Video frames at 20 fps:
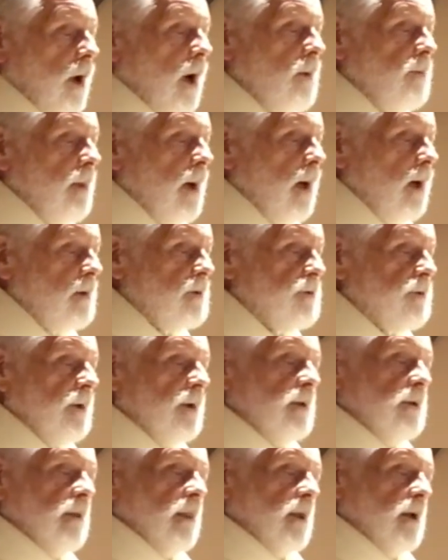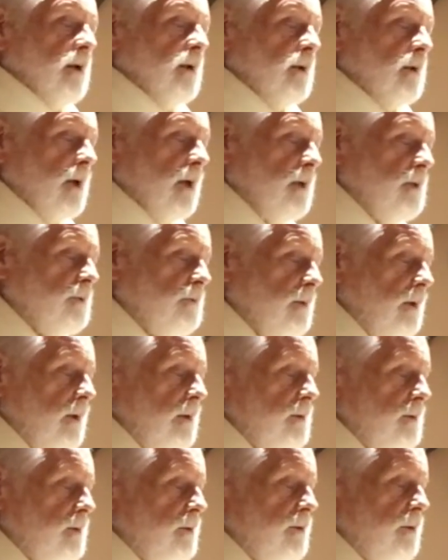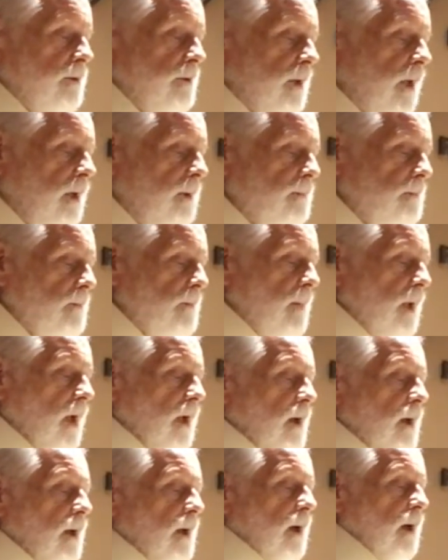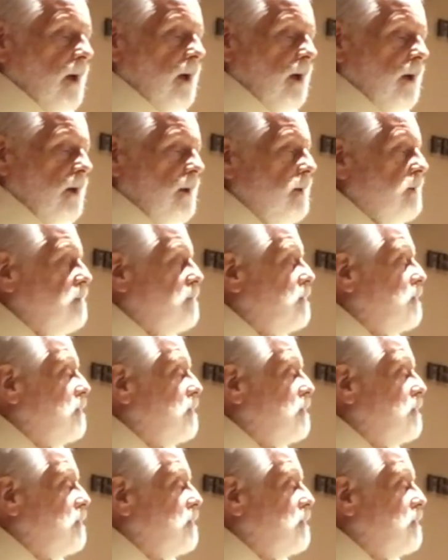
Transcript: up actually, to the hill country in Judah. Uh,